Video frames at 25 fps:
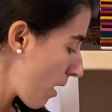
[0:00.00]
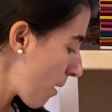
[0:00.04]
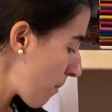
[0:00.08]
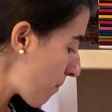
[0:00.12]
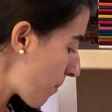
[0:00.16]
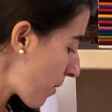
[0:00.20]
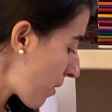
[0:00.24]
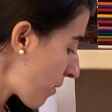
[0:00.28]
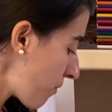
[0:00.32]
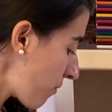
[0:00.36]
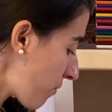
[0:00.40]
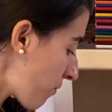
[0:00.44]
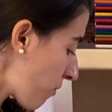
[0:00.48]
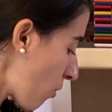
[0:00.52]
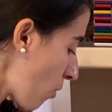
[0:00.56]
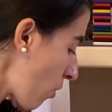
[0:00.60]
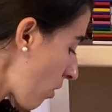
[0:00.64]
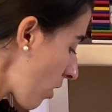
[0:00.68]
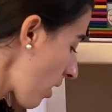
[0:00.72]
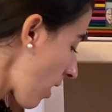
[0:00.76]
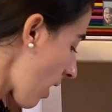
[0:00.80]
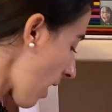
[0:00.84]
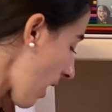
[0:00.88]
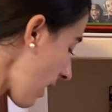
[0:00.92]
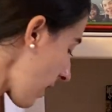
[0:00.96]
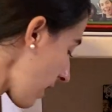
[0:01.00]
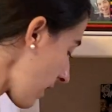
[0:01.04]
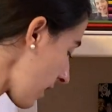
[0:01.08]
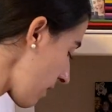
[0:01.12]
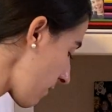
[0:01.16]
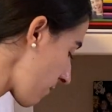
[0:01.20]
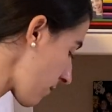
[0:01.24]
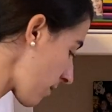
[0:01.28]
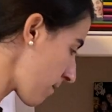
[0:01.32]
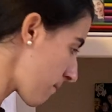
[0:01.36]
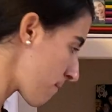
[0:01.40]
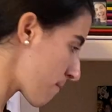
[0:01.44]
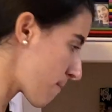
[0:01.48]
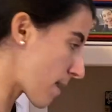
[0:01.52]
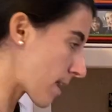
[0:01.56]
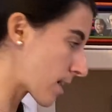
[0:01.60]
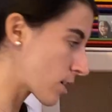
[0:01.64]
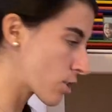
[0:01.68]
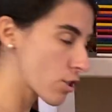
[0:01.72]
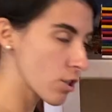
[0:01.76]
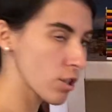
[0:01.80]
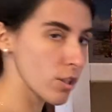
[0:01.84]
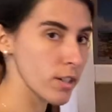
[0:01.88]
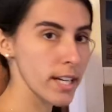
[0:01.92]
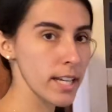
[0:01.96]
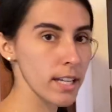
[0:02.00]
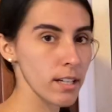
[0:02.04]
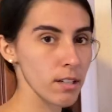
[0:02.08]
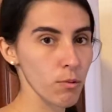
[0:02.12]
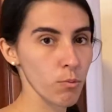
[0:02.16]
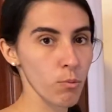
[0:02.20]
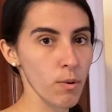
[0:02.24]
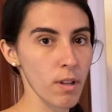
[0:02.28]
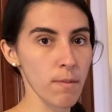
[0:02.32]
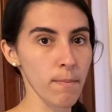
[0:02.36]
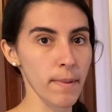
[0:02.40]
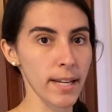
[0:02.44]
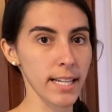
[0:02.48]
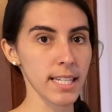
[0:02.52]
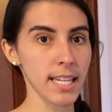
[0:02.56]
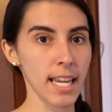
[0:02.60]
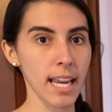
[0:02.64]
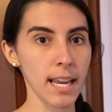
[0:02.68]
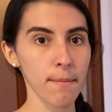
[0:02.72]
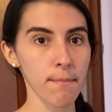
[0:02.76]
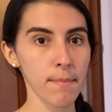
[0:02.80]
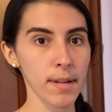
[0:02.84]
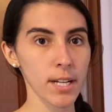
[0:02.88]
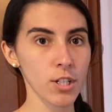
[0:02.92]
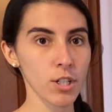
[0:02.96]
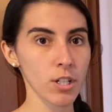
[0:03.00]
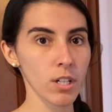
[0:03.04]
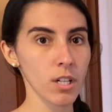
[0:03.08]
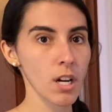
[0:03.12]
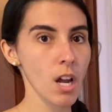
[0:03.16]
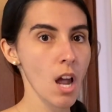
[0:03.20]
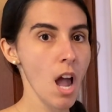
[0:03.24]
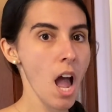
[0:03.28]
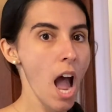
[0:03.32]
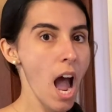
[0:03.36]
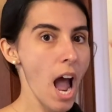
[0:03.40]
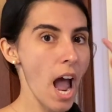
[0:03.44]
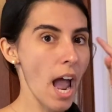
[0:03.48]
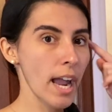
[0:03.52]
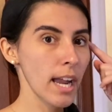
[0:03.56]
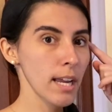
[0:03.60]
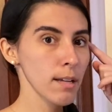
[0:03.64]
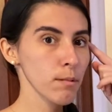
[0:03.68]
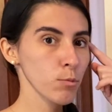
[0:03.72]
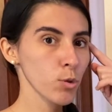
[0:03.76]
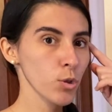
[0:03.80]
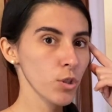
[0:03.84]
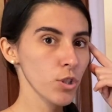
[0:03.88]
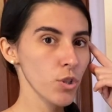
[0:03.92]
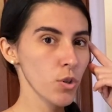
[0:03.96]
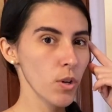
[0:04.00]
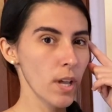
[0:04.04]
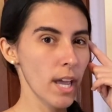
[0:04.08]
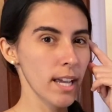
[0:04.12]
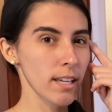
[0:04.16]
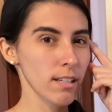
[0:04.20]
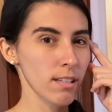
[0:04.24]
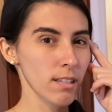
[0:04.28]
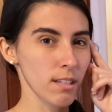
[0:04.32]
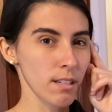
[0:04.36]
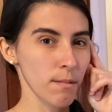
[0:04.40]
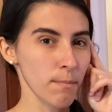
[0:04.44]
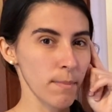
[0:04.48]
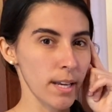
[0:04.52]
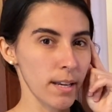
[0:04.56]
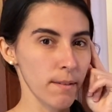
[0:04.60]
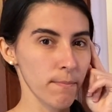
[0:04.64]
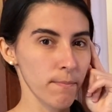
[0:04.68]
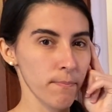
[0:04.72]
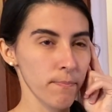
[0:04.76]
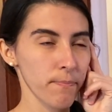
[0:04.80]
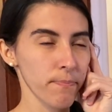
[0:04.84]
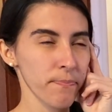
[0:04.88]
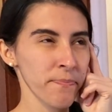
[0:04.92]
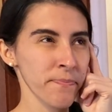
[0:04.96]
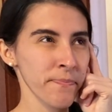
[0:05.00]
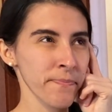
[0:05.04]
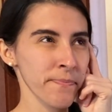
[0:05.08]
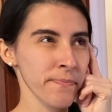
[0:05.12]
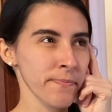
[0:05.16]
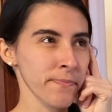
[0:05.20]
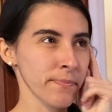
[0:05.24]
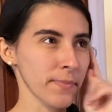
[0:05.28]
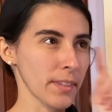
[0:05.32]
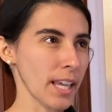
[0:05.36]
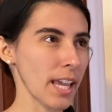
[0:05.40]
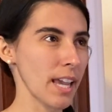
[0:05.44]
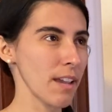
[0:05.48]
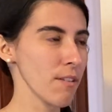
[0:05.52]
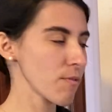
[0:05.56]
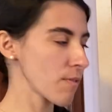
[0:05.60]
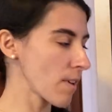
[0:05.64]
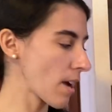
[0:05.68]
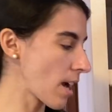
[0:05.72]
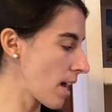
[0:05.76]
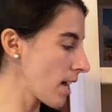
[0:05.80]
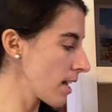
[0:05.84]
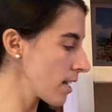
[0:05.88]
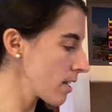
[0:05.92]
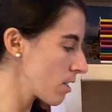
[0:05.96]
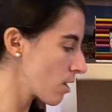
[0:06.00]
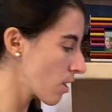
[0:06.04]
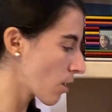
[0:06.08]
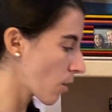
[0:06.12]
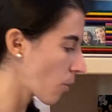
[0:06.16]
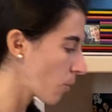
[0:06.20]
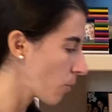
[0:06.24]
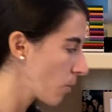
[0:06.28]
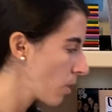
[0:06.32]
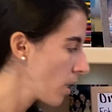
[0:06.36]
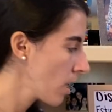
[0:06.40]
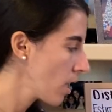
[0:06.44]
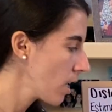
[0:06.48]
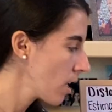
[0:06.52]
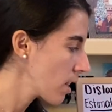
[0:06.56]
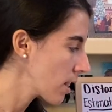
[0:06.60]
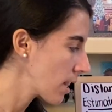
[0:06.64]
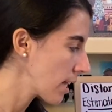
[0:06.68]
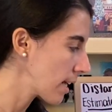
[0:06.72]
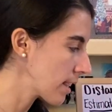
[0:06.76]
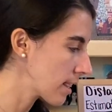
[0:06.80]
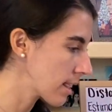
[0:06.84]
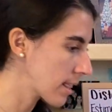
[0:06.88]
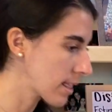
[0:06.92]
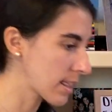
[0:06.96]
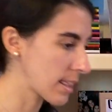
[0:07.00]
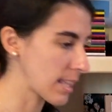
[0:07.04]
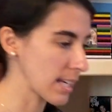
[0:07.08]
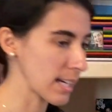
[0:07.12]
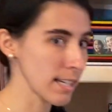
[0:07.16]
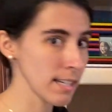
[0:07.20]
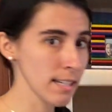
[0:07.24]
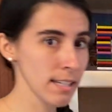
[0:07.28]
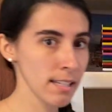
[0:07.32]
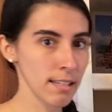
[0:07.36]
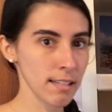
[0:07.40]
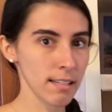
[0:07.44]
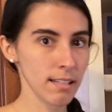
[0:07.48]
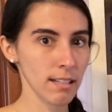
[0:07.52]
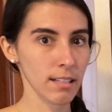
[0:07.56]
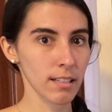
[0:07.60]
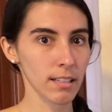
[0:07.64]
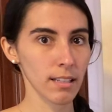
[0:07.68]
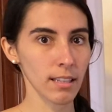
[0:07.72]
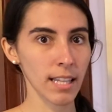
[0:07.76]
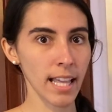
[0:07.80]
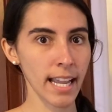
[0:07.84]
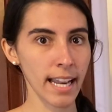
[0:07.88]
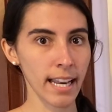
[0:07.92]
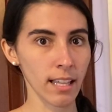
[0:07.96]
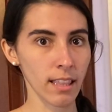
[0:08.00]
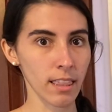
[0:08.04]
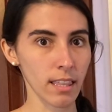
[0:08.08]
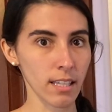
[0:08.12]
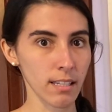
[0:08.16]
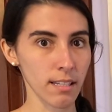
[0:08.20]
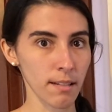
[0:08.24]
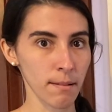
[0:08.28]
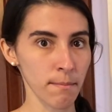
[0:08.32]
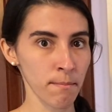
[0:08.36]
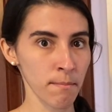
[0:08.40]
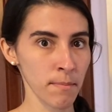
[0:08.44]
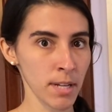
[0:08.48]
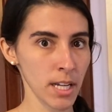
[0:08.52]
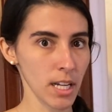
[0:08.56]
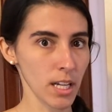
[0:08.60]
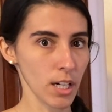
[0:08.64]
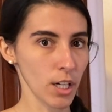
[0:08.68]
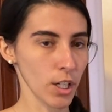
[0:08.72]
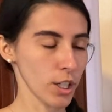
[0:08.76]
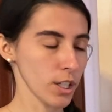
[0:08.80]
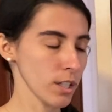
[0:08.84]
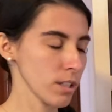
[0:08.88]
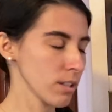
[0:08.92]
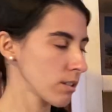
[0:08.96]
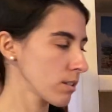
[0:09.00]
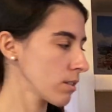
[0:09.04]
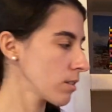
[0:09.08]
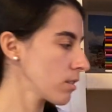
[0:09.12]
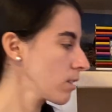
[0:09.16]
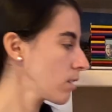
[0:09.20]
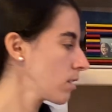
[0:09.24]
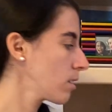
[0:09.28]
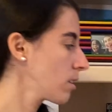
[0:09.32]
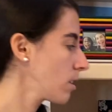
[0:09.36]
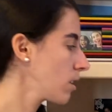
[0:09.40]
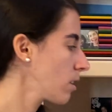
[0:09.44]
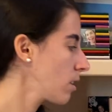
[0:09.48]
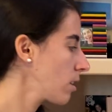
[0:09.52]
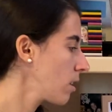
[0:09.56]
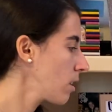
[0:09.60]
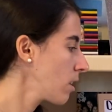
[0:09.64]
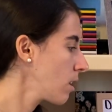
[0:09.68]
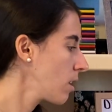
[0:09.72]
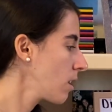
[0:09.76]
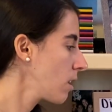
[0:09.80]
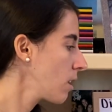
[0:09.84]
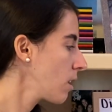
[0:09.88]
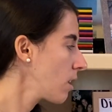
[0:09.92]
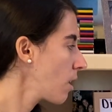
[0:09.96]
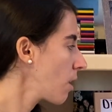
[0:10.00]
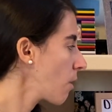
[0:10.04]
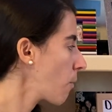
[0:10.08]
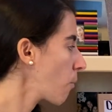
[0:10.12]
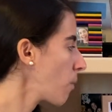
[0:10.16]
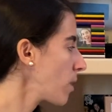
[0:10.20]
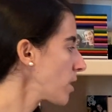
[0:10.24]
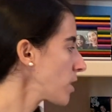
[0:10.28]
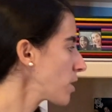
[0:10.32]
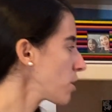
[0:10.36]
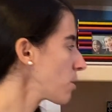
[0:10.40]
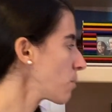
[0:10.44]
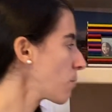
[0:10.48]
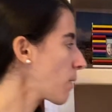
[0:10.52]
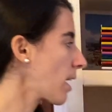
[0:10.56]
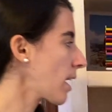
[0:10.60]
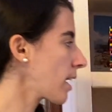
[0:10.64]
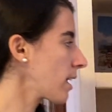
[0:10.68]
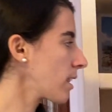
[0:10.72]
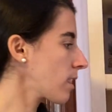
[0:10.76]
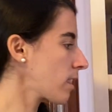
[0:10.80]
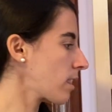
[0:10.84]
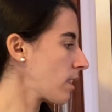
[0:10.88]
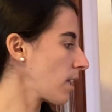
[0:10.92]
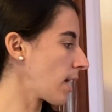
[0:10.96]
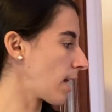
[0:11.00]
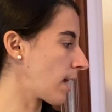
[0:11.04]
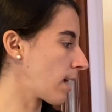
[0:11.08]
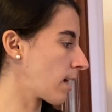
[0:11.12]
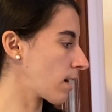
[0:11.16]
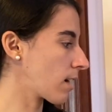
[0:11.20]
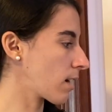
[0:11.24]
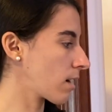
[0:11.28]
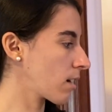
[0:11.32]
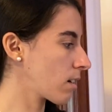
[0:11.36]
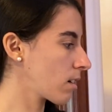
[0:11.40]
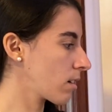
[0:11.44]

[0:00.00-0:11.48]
before I even measure it with my tape measure, I am going to estimate. If I know that this length is 1 meter, what do I think?